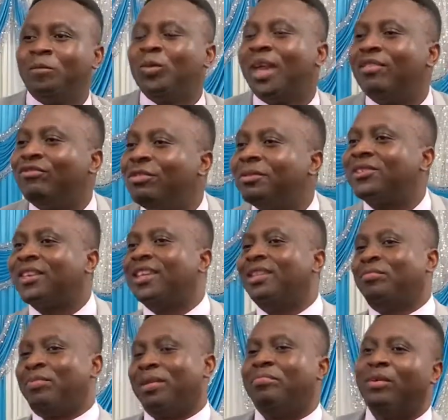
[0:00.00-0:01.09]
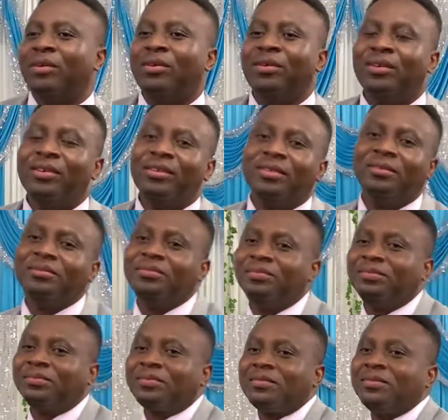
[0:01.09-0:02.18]
Have you seen people?
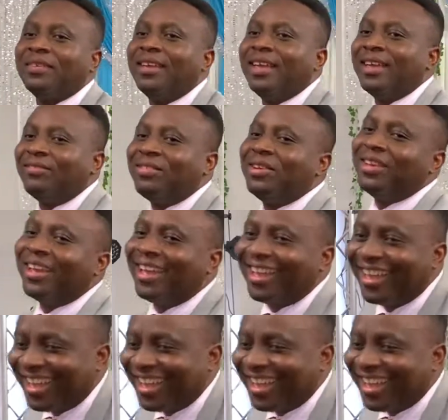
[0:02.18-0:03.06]
Have you